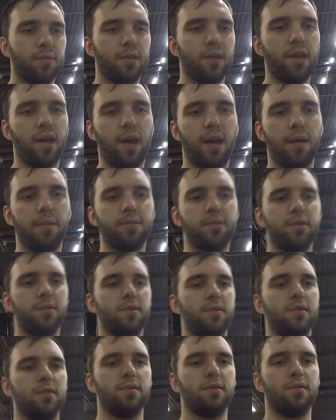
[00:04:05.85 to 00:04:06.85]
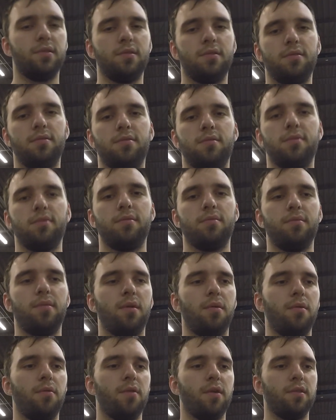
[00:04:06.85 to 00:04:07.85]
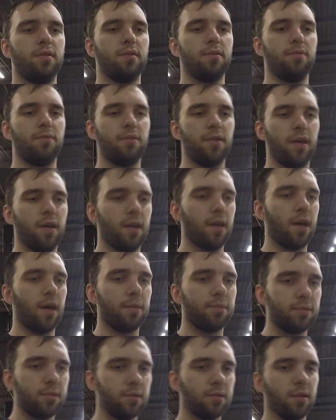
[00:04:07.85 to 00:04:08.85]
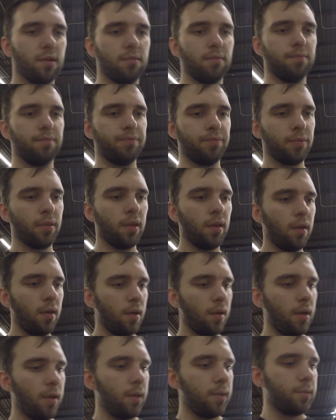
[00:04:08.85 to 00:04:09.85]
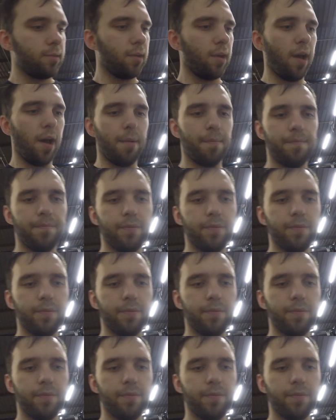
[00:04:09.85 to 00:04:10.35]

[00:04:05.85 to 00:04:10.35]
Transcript: caps. Just maybe run some fake caps or something. So yeah,